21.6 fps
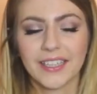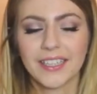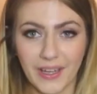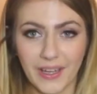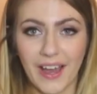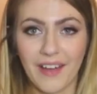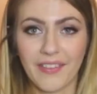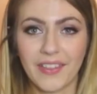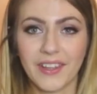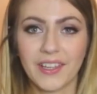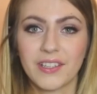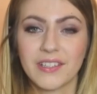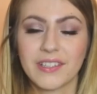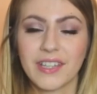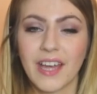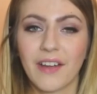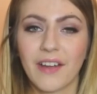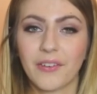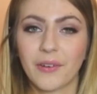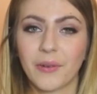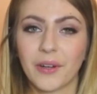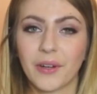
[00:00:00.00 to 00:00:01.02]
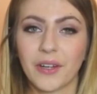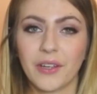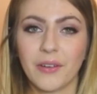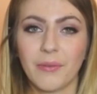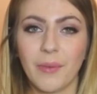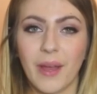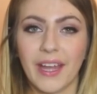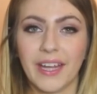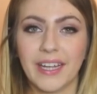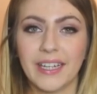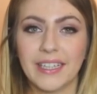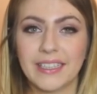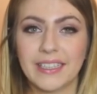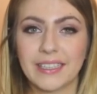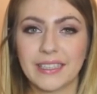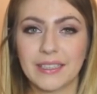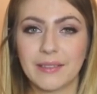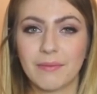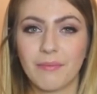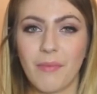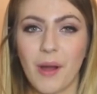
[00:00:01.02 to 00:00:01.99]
But yeah, thank you to everyone who made